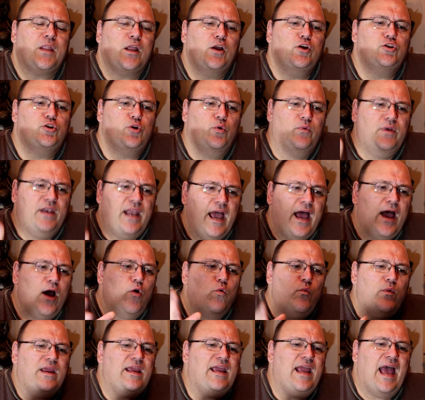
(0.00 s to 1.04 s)
So
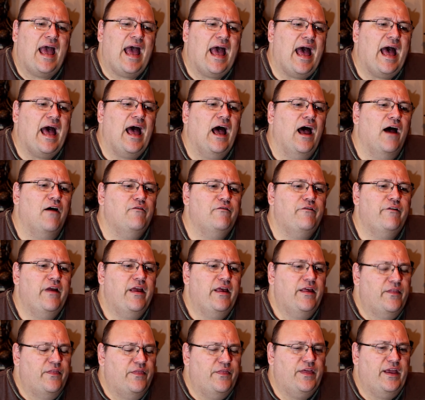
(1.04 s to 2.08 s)
now we have
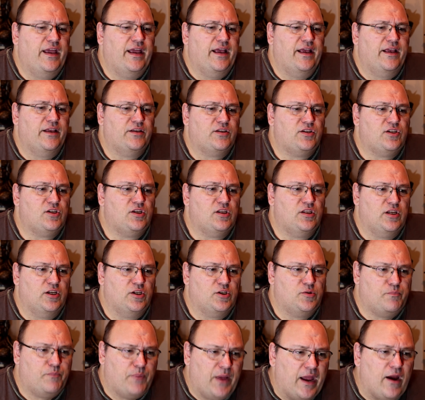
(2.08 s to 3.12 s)

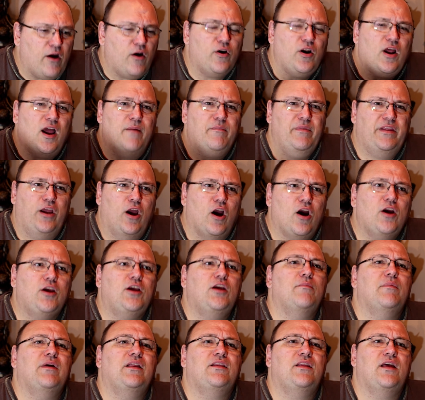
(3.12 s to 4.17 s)
this paradigm, and the
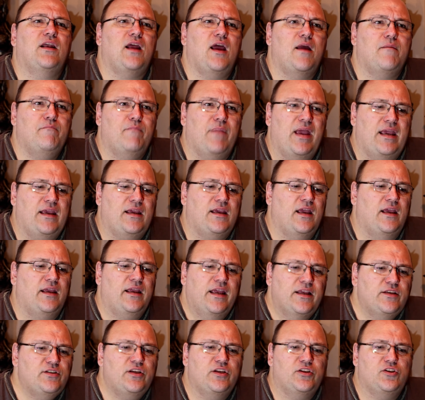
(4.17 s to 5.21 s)
argument that I'm making
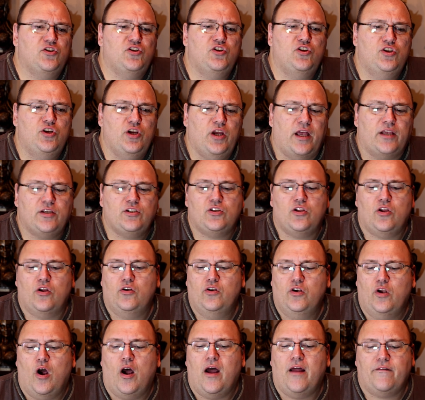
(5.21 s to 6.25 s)
is it's just
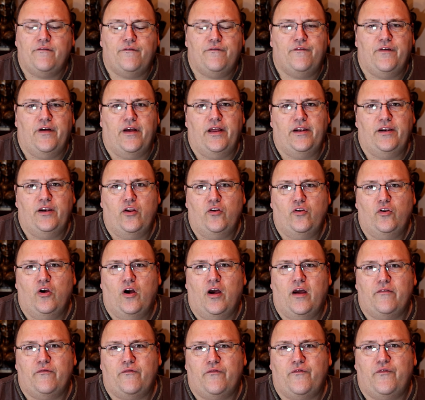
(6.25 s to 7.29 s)
not fun,
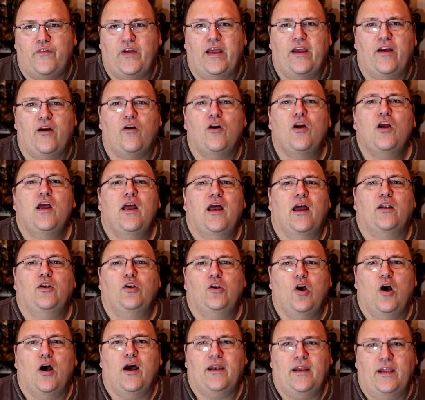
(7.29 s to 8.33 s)
not fair, and
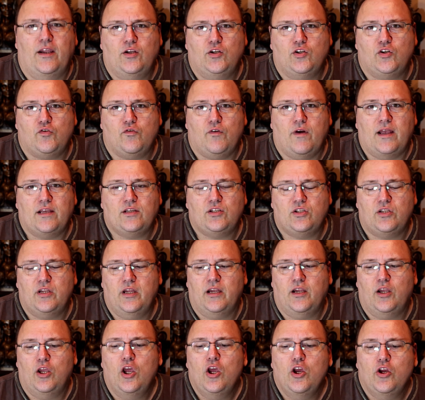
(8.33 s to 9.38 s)
not
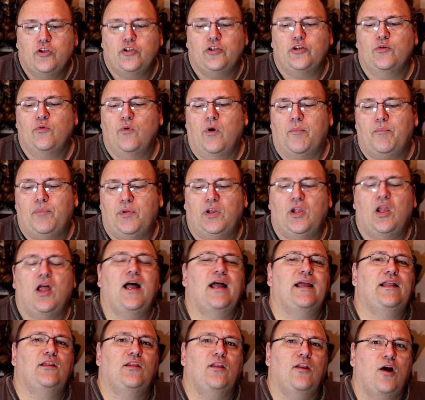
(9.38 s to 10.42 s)
interesting to
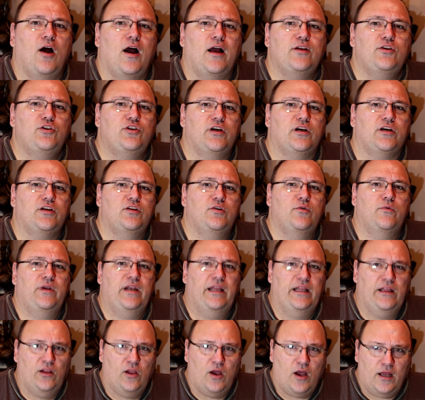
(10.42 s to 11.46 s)
apply logic to an
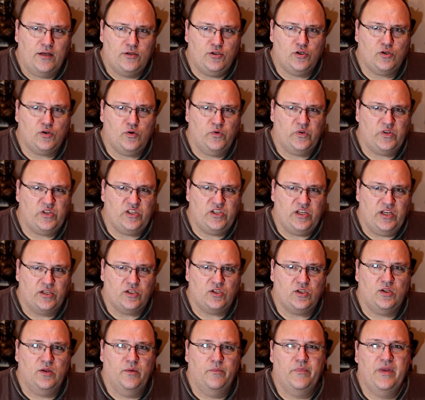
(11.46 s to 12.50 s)
illogical
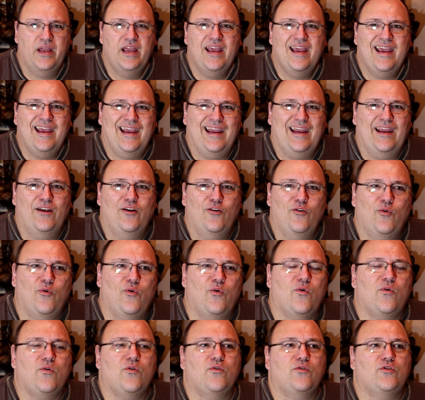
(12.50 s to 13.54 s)
system in
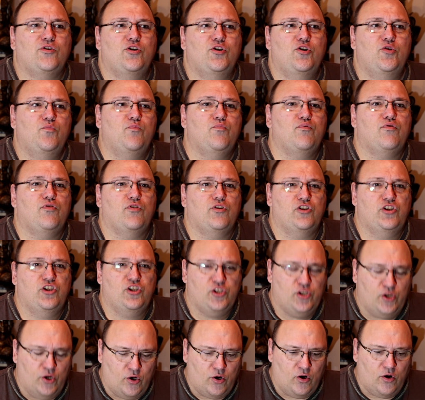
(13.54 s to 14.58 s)
order to
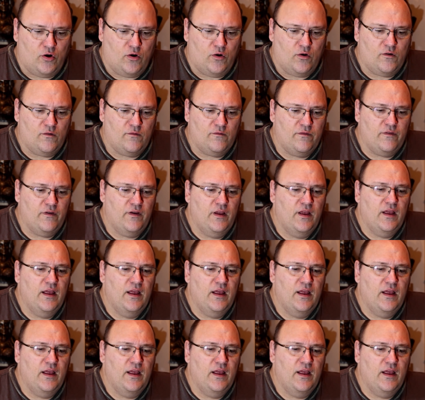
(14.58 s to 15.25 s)
preserve